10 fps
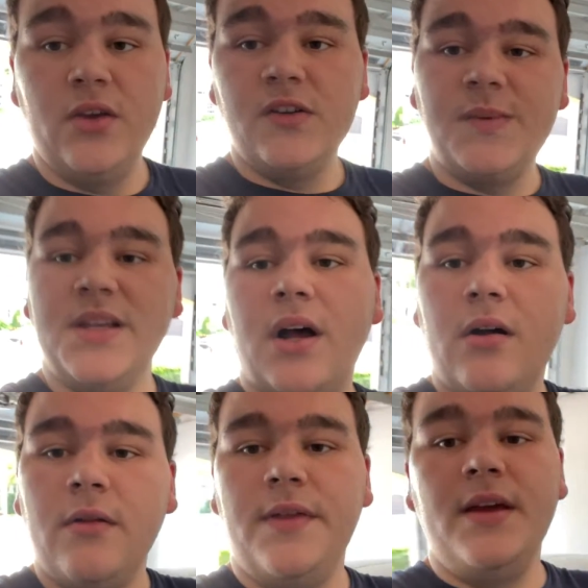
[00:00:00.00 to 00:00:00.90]
USB
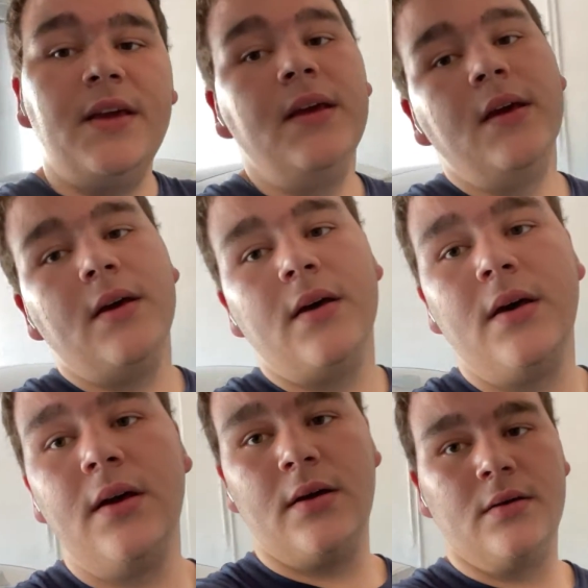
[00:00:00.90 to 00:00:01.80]
dongle thingy,
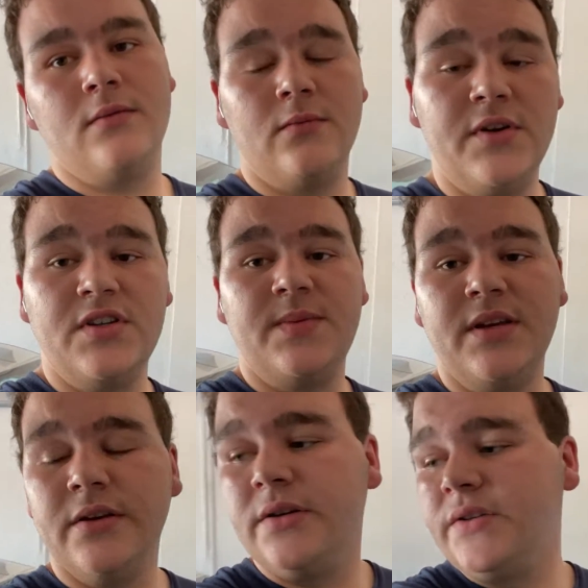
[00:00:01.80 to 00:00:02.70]
rear
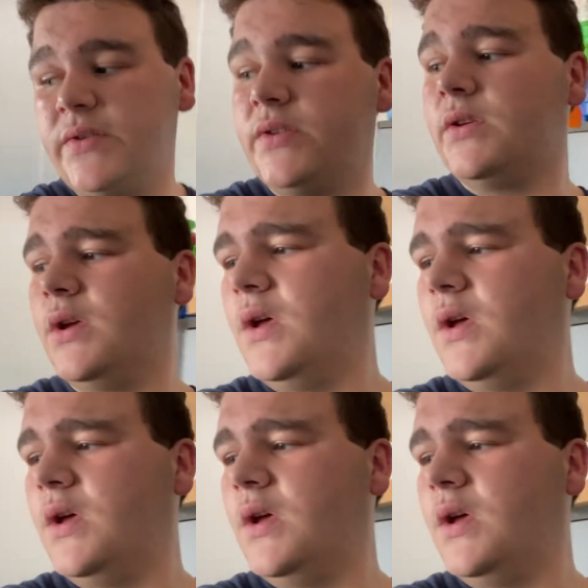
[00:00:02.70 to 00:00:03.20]
speakers,